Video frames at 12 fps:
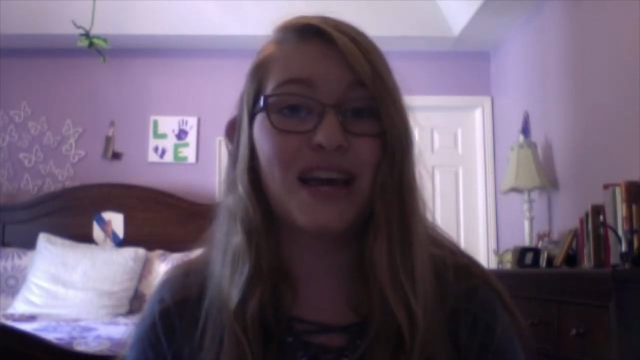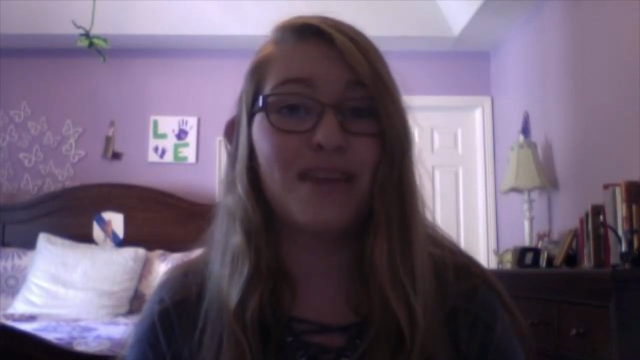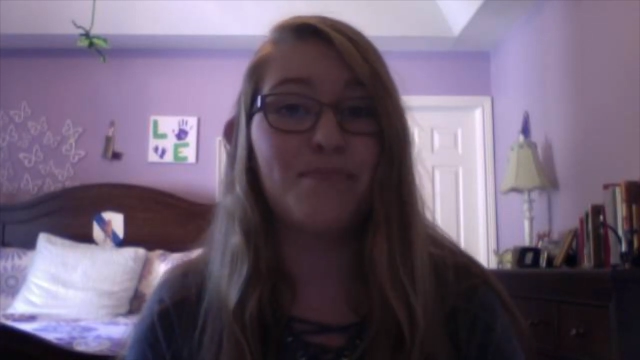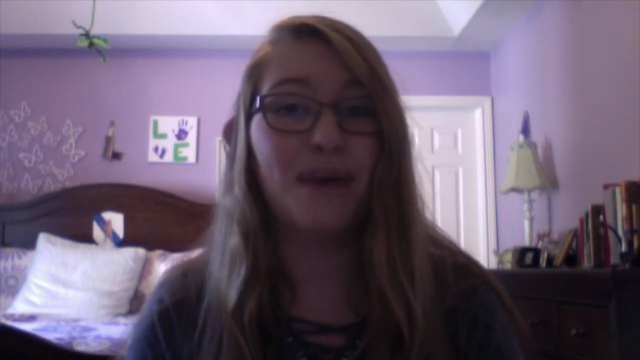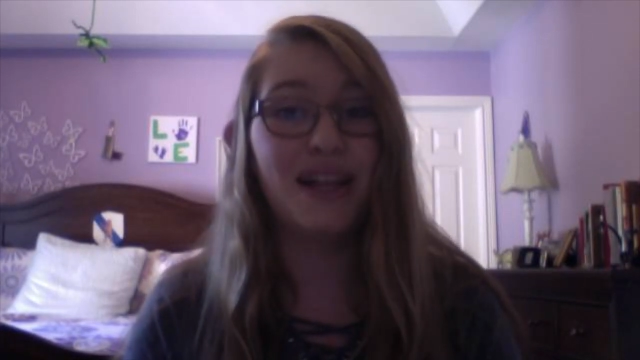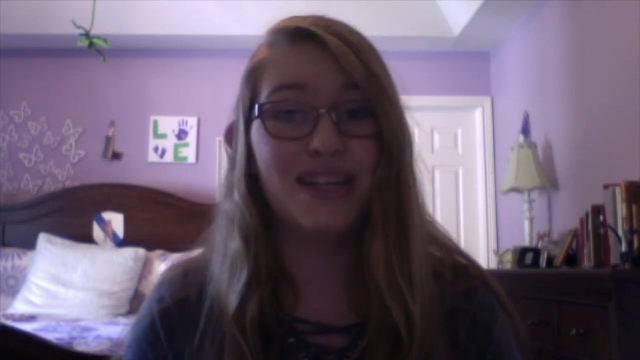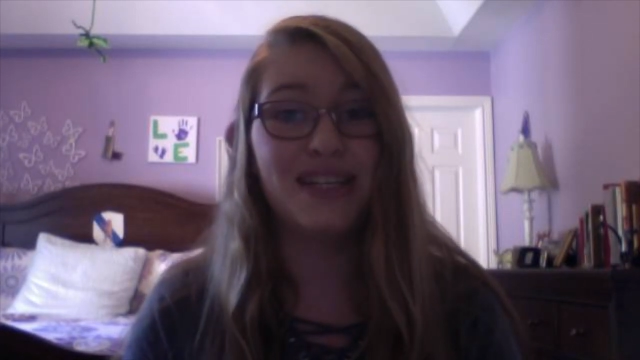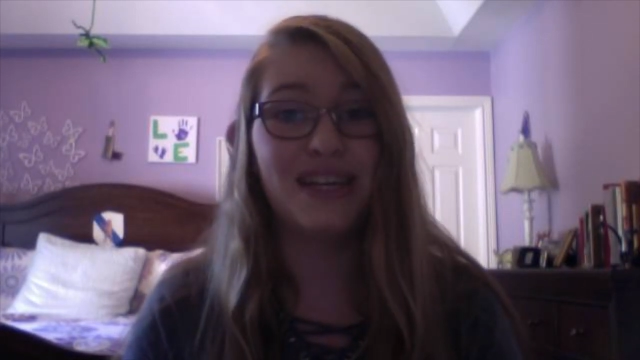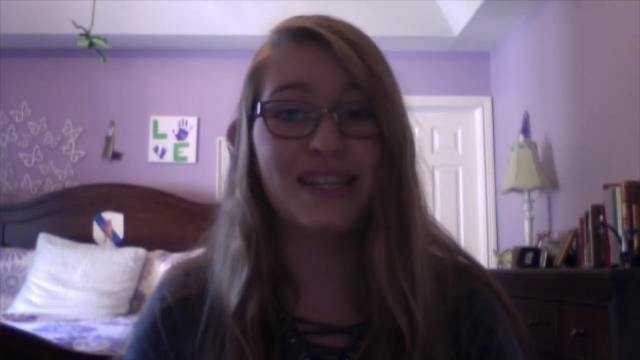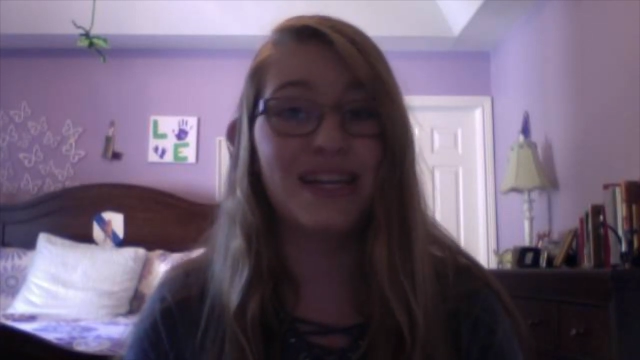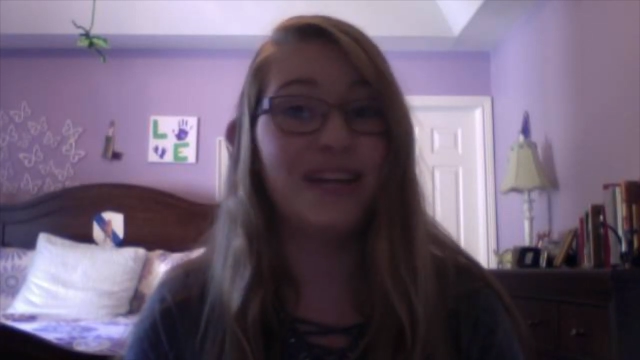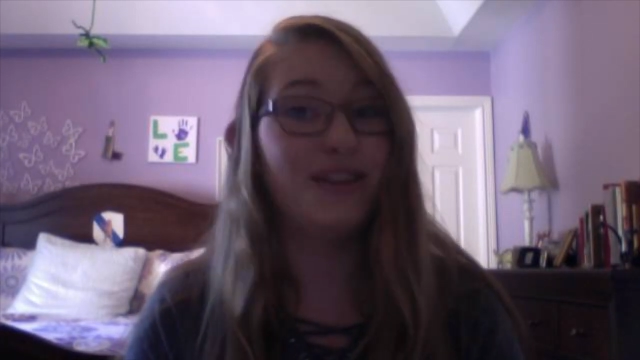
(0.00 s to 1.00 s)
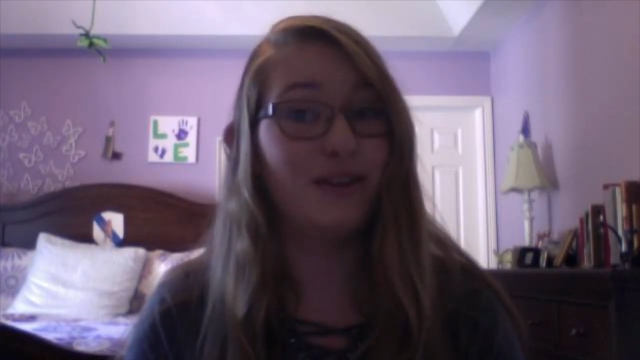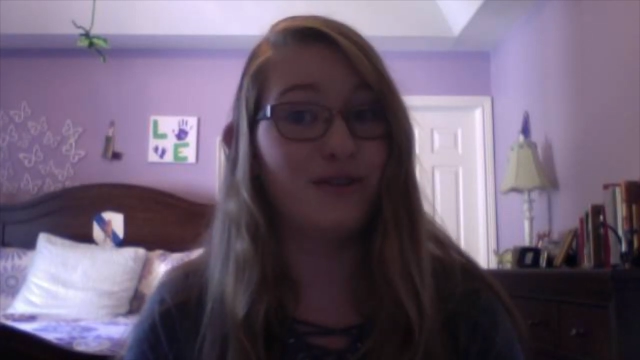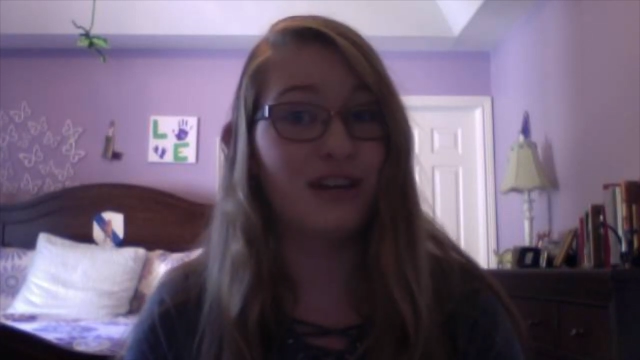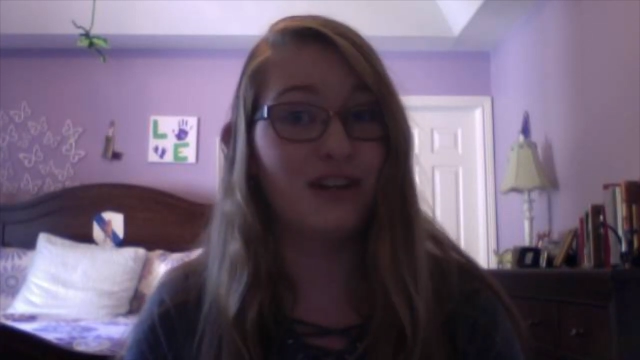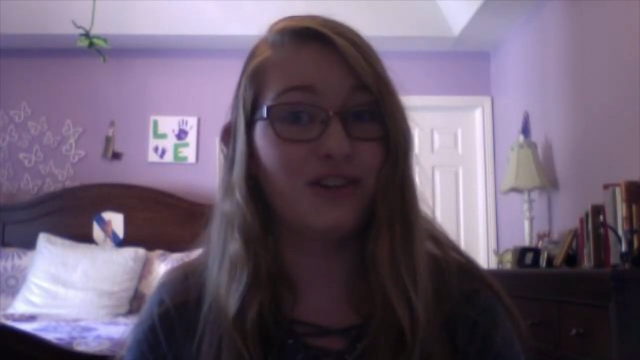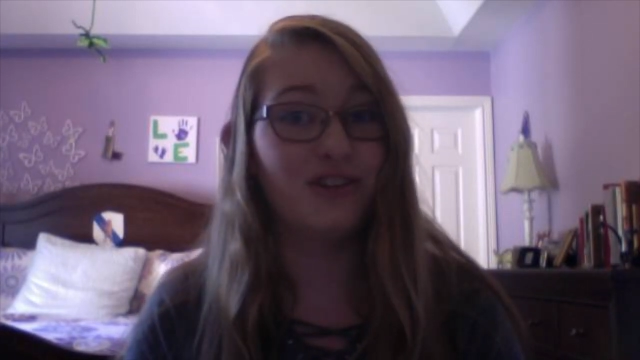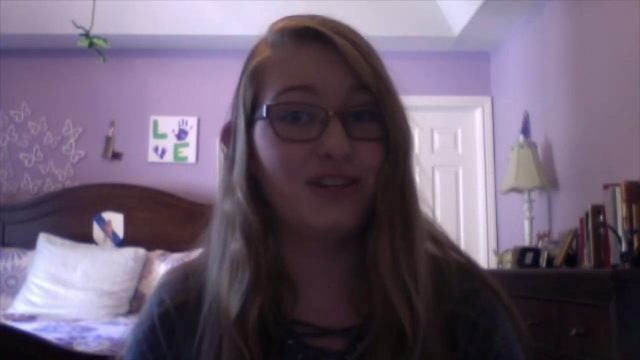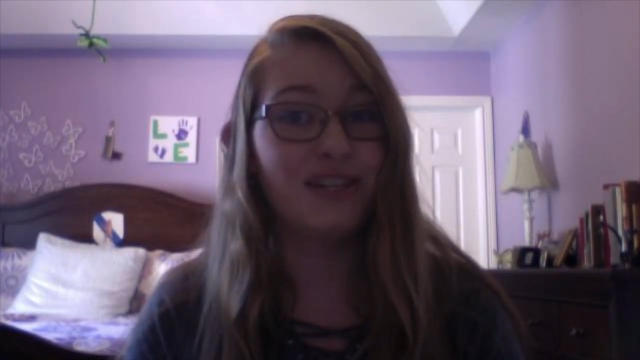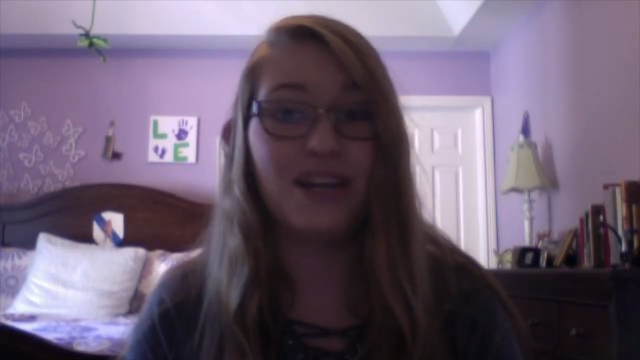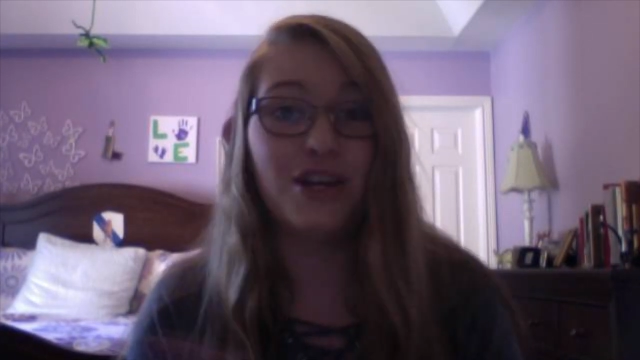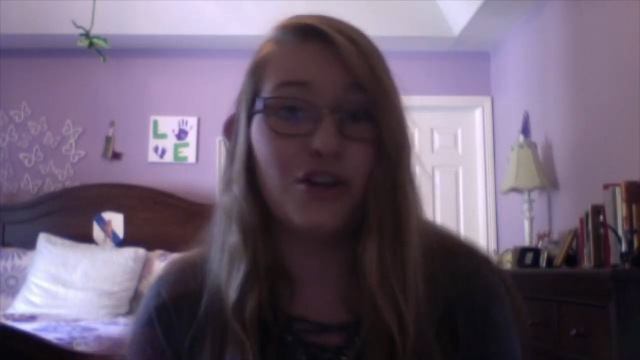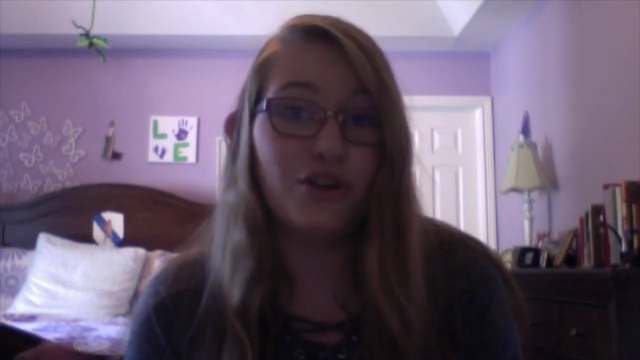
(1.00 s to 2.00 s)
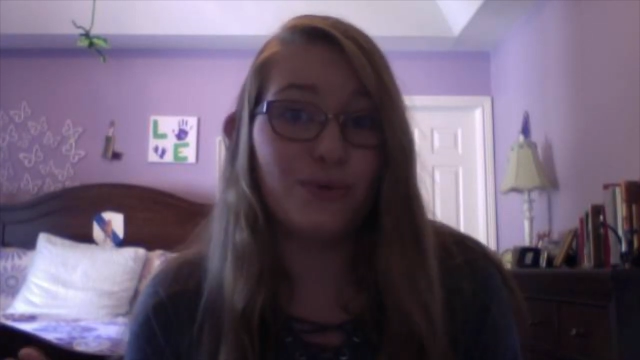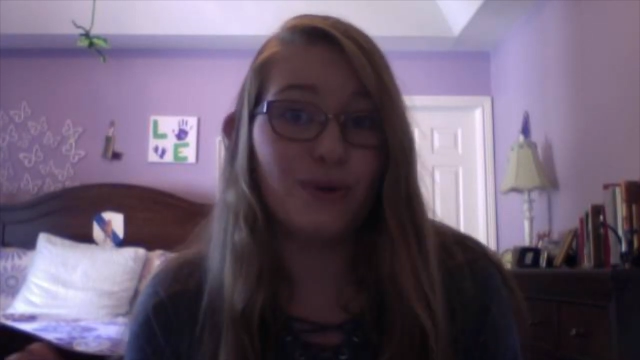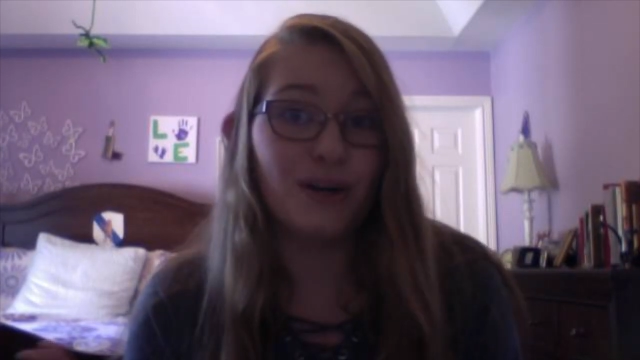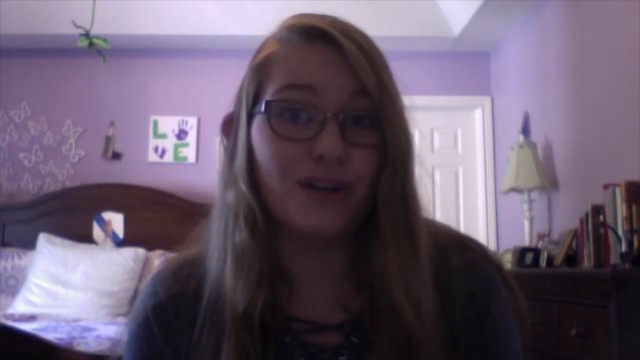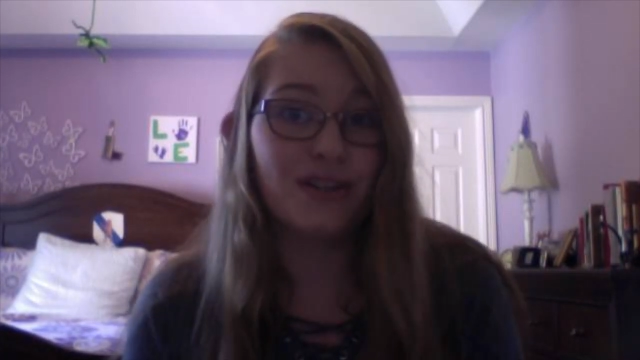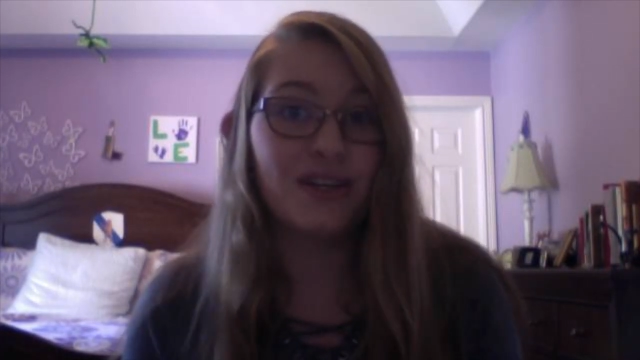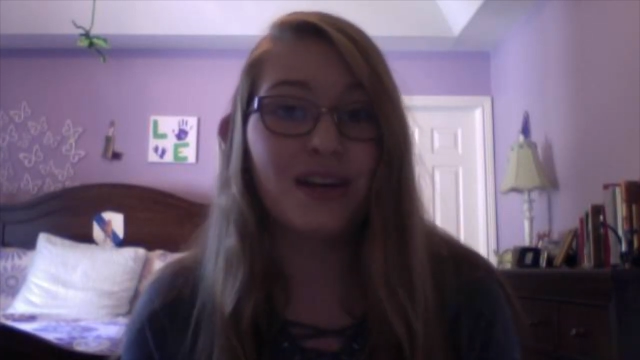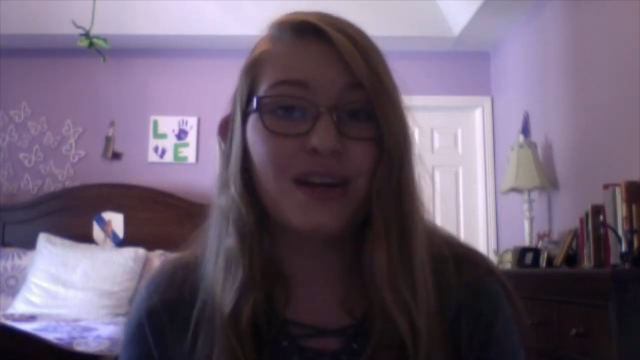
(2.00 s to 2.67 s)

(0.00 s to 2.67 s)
and politics in those countries in your new world.